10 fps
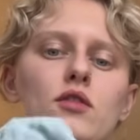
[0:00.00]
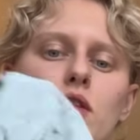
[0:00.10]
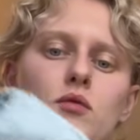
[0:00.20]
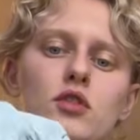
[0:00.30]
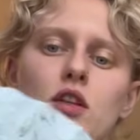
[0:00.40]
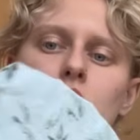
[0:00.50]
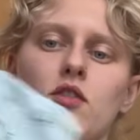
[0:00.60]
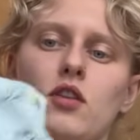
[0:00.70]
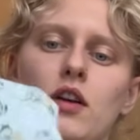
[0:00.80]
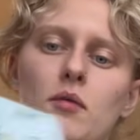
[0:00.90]
So I'm just going to
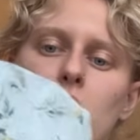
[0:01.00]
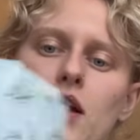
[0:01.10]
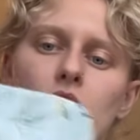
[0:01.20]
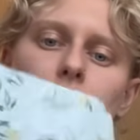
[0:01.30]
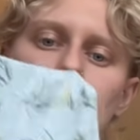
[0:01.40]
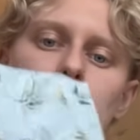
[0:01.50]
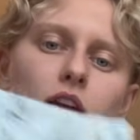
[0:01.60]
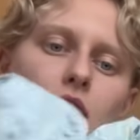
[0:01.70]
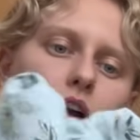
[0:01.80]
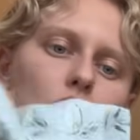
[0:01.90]
turn it back
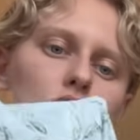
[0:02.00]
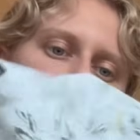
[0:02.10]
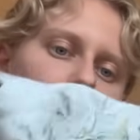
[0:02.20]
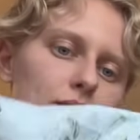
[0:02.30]
inside out.